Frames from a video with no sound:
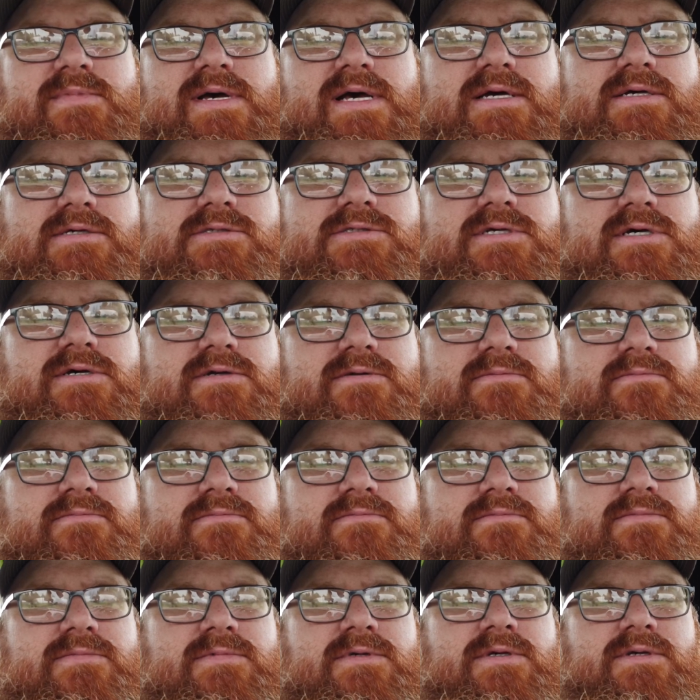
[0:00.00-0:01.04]
miles on them,
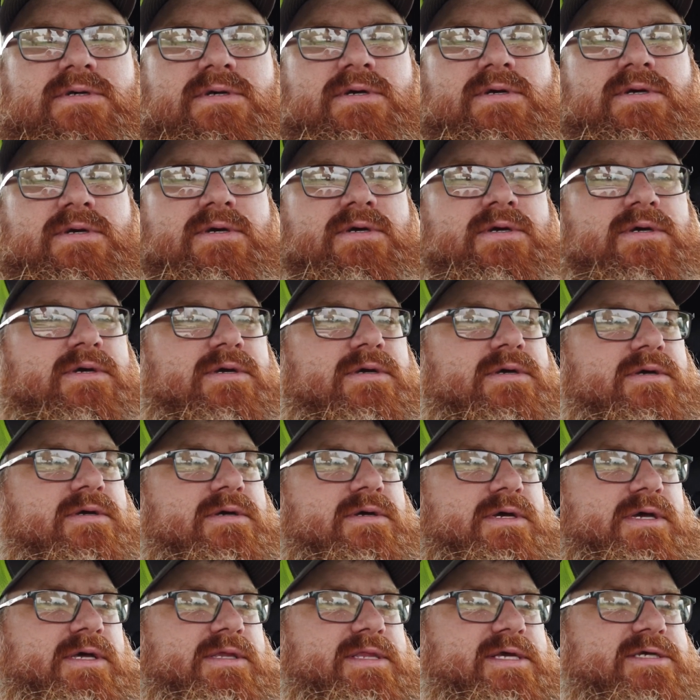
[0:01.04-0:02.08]

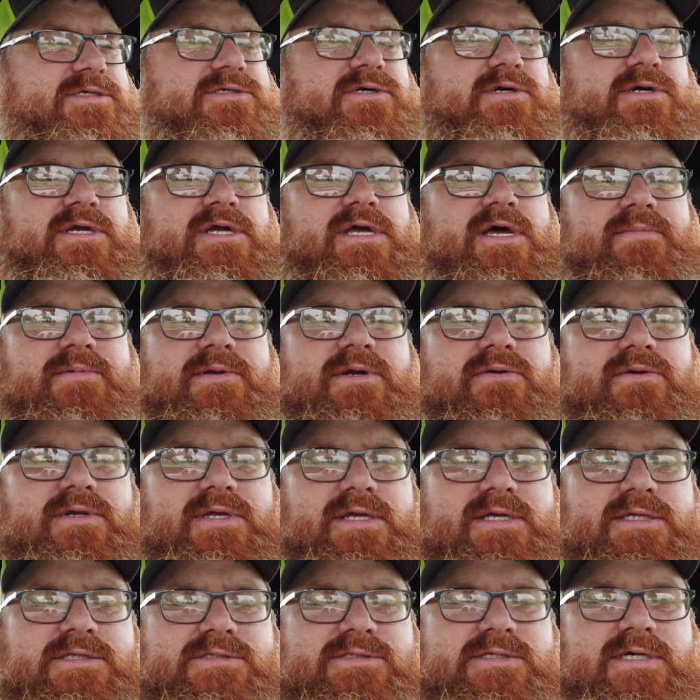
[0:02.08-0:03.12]
and they started cupping on
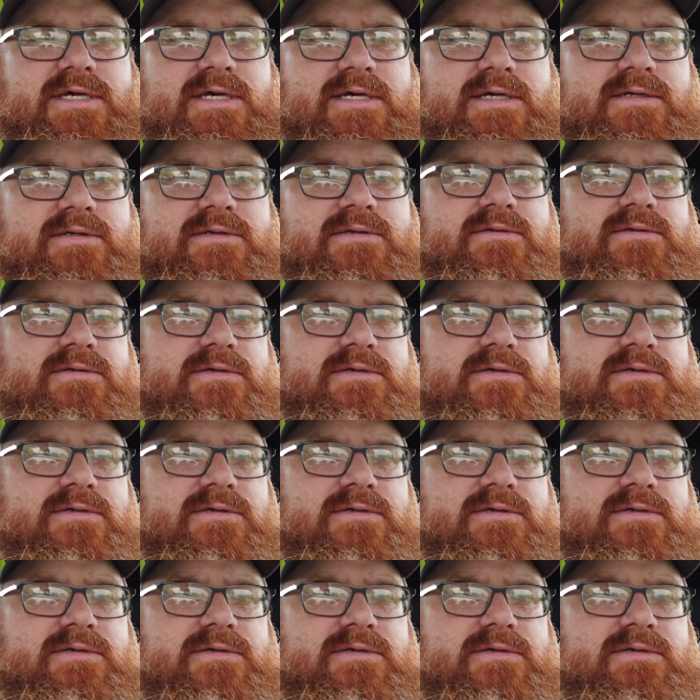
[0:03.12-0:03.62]
the inside.